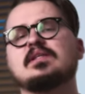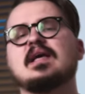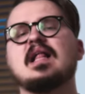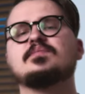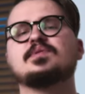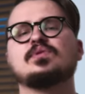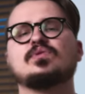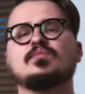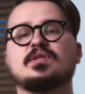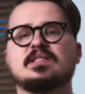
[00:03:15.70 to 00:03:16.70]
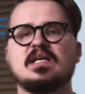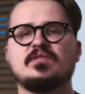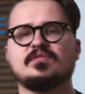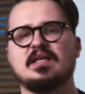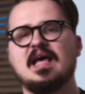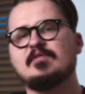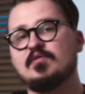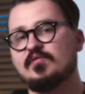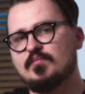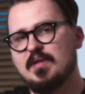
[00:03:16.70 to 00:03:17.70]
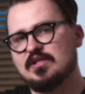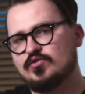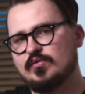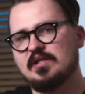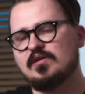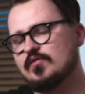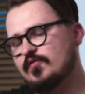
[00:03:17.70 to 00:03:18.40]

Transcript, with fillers: it helps you to preserve the life of your battery in your